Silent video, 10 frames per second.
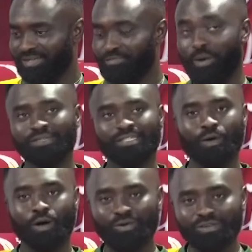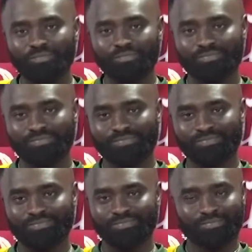Ma me say wa unim.
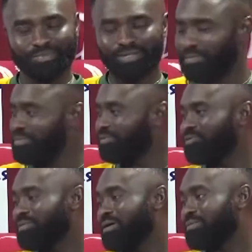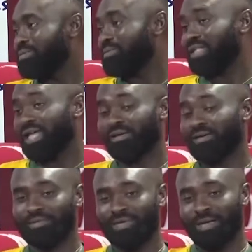Na me mitu me like
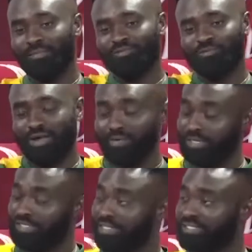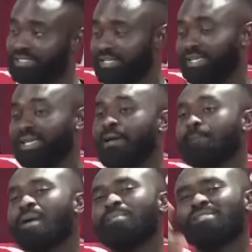mitu me na machiri si.
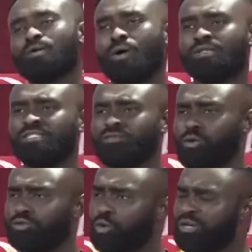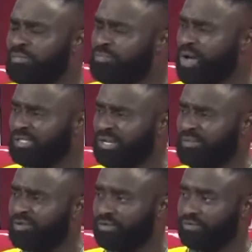Ma me say wa she knows unim person na
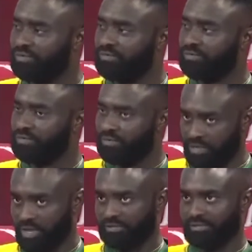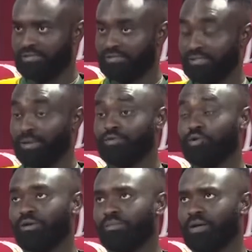me do no. Yes. Na me do
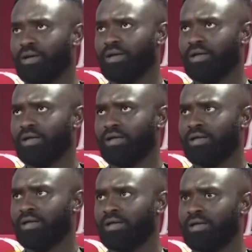le pa.